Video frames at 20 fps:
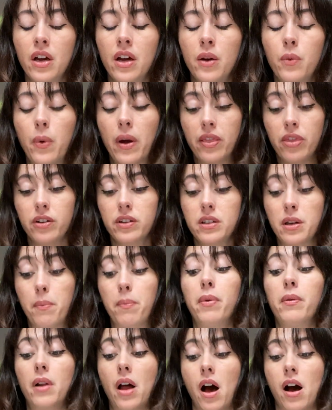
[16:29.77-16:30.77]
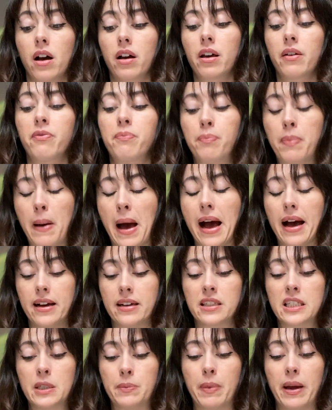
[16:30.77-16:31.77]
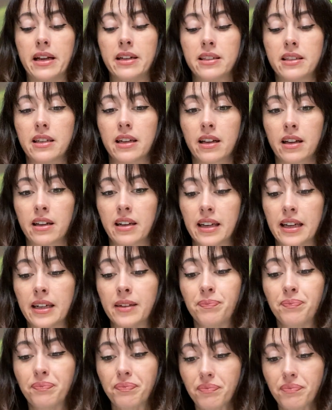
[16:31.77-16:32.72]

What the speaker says: when there's a block past basically